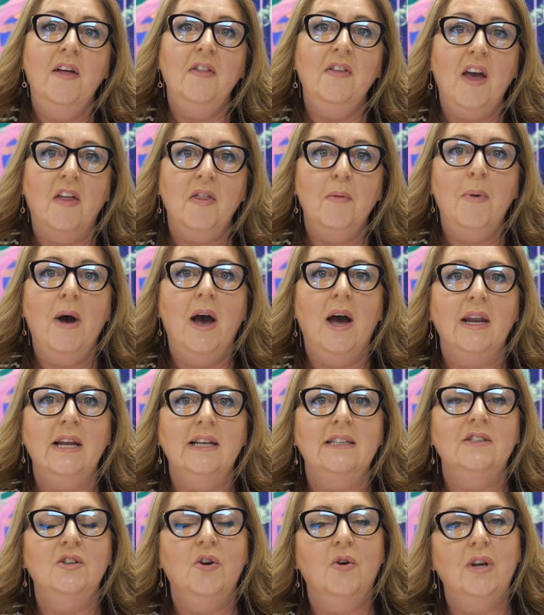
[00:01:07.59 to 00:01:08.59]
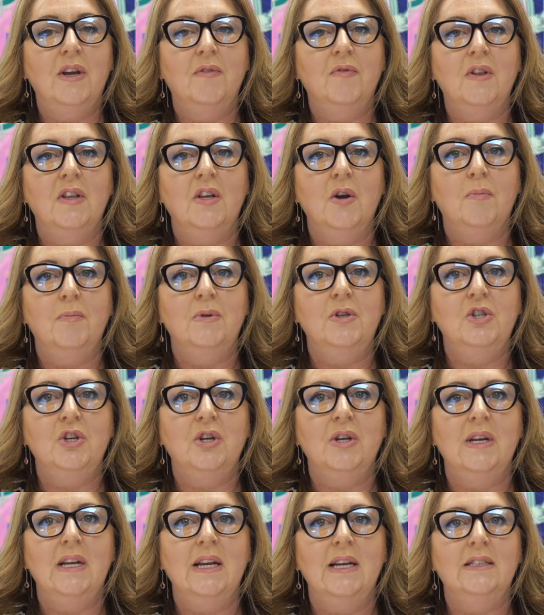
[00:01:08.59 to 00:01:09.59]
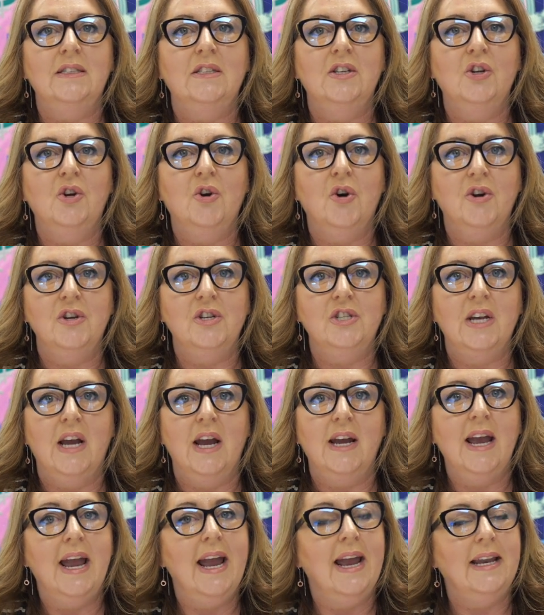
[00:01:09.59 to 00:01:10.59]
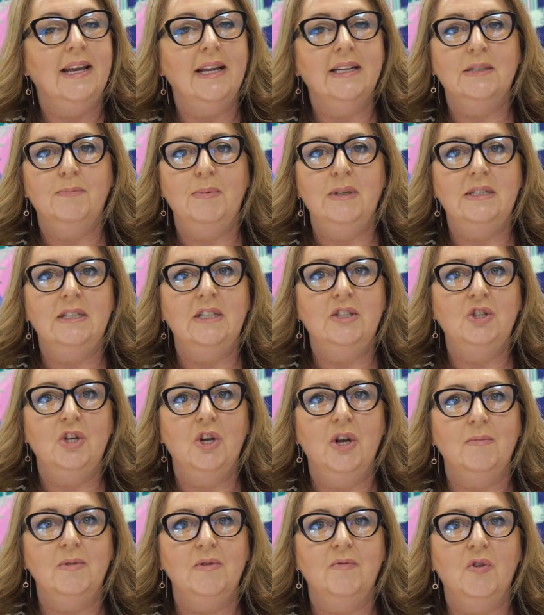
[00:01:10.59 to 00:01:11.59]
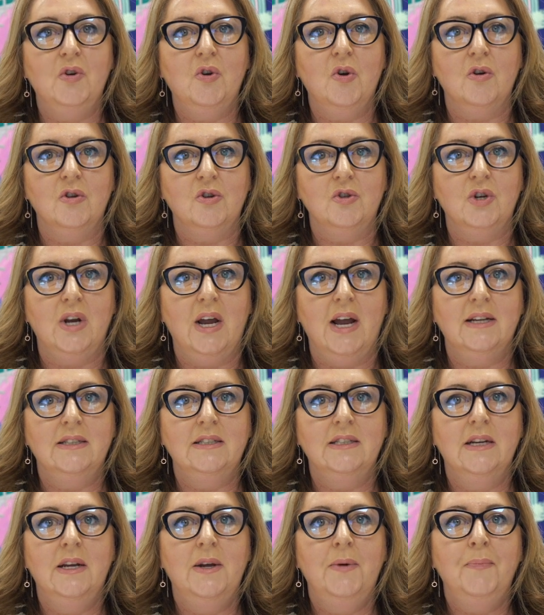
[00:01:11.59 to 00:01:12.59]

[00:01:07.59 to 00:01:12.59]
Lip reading: the other party is not given the opportunity to negotiate any explicit terms of the contract.